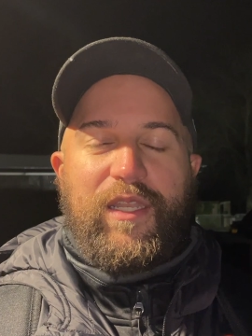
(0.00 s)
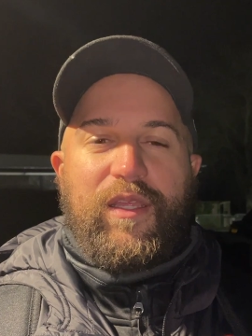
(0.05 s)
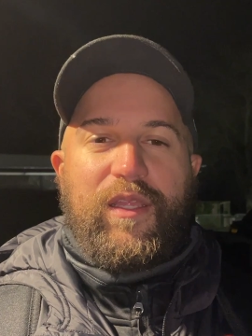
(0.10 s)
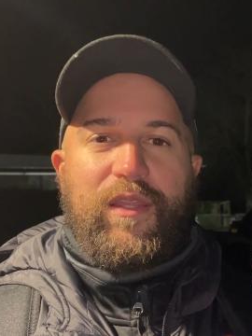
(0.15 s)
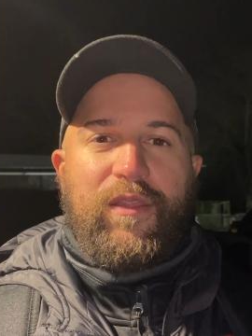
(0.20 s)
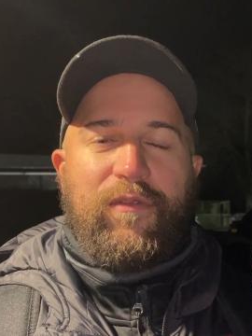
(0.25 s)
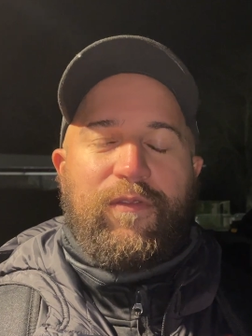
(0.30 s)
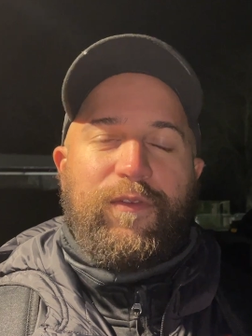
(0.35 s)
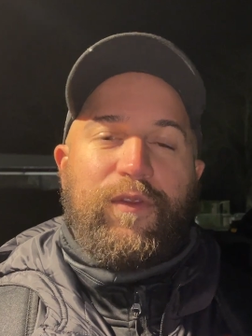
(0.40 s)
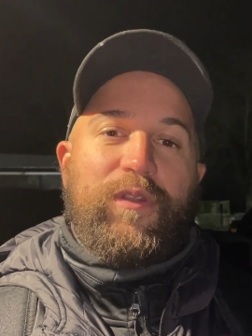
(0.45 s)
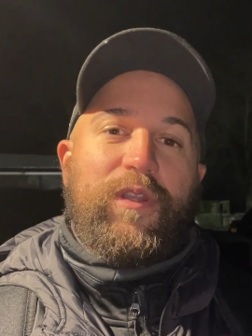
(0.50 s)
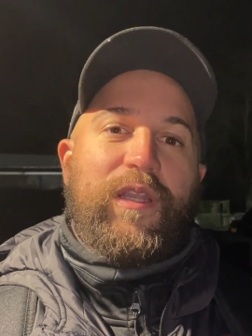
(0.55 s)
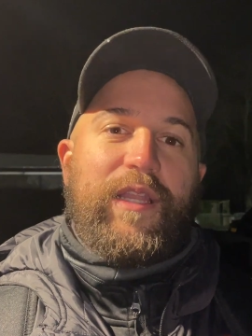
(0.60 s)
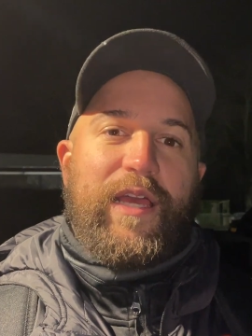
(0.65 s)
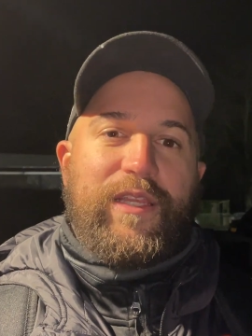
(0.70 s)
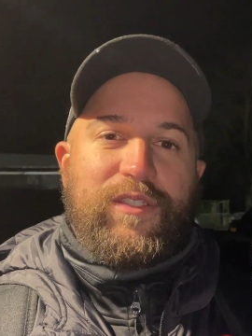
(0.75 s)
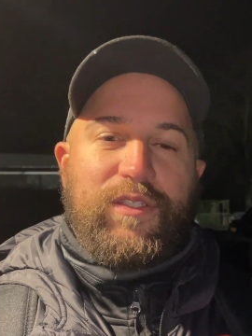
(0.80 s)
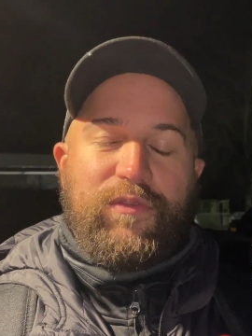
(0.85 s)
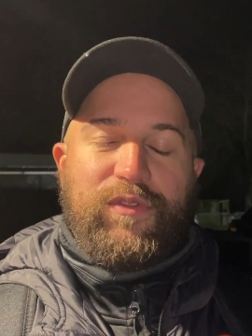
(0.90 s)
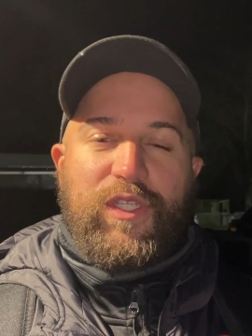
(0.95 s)
And a few of the
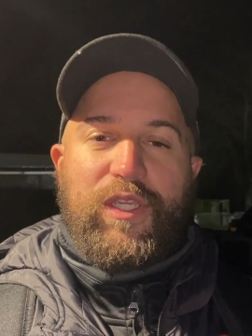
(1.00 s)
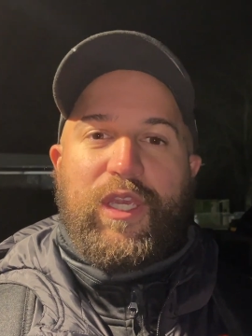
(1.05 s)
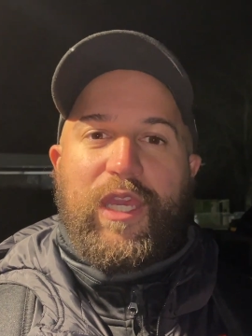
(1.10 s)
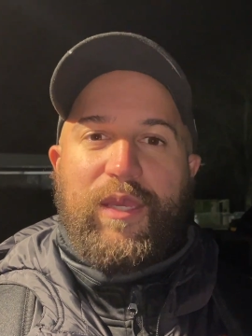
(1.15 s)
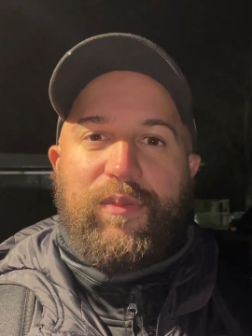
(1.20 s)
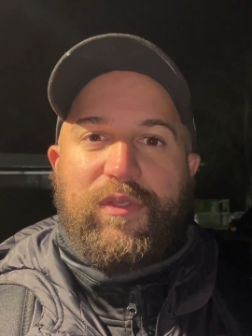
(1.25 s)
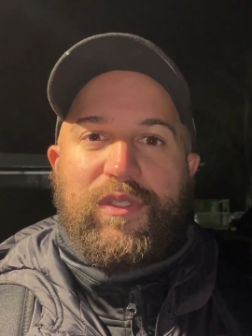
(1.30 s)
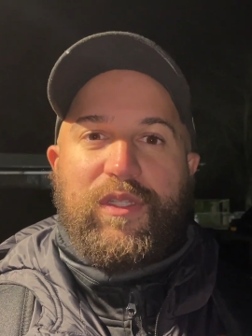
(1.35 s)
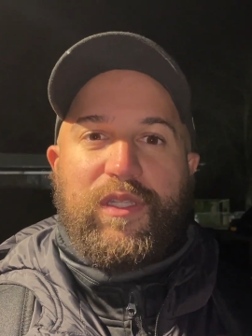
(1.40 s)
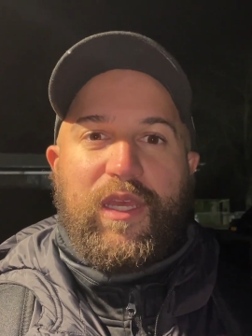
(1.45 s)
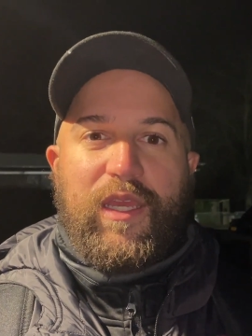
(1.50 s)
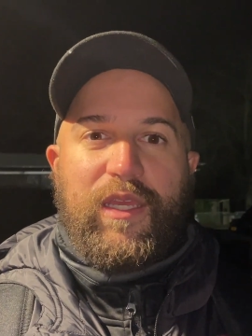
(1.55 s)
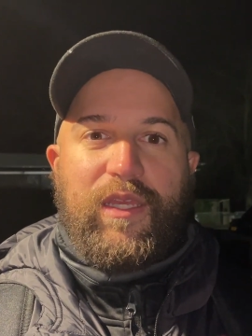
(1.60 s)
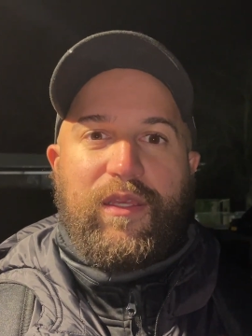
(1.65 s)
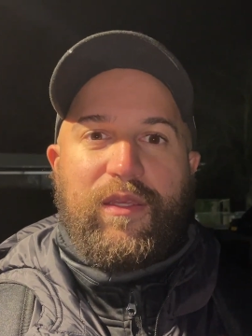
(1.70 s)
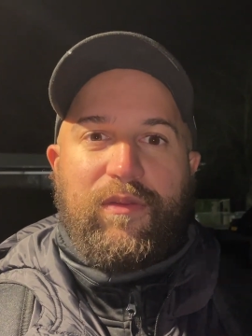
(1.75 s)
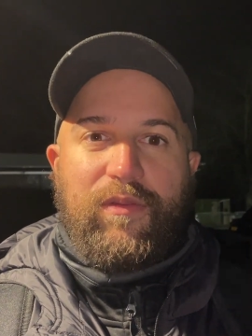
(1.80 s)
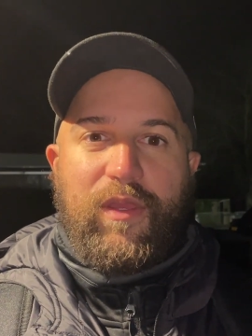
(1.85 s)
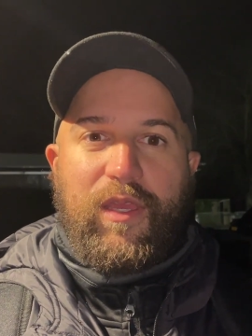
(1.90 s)
lads obviously came in today.